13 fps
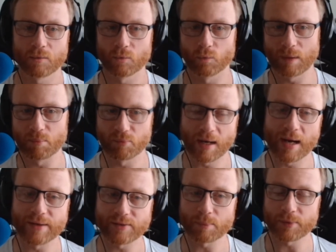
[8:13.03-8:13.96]
web
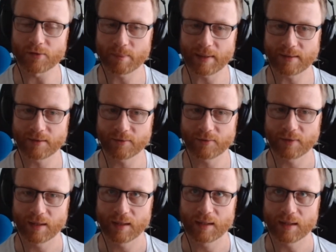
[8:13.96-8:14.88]
browser
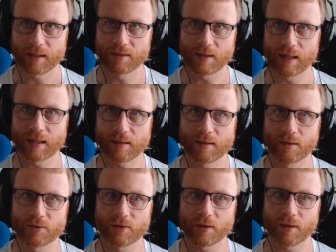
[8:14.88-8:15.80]
perspective is that
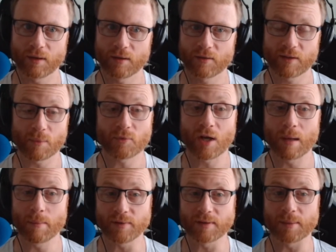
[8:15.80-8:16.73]
there is
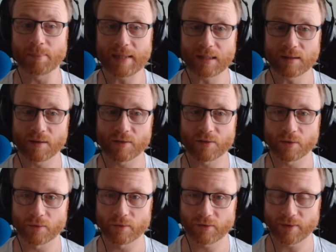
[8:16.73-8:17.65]
sometimes a dependence
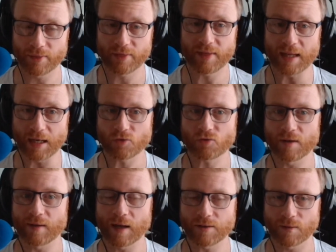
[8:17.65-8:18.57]
on synthetic
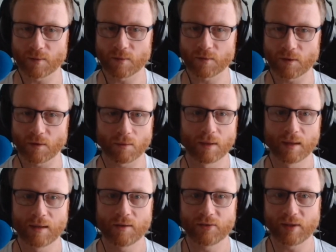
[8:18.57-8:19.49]
transactions. So
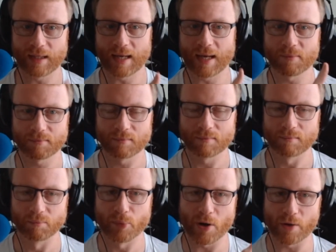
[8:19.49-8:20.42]
setting up
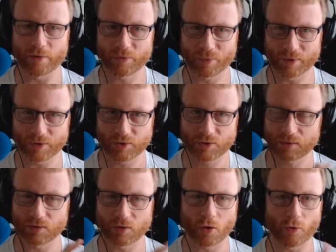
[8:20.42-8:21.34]
bots which
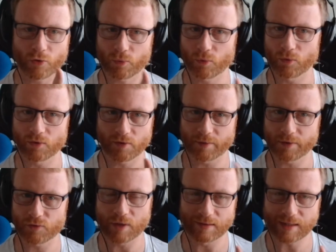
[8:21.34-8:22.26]
go through
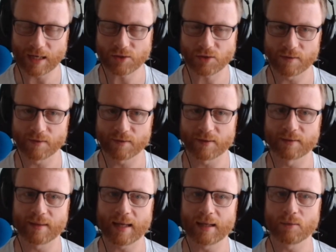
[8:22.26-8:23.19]
different transactions
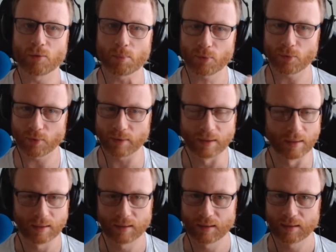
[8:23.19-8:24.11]
and they report
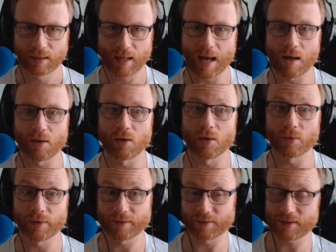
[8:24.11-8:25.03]
how
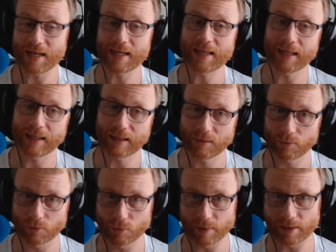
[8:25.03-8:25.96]
long things are taking
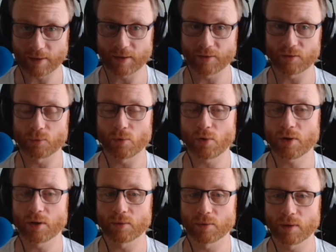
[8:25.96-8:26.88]
or whether things are
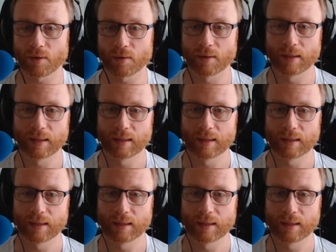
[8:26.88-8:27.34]
working or not.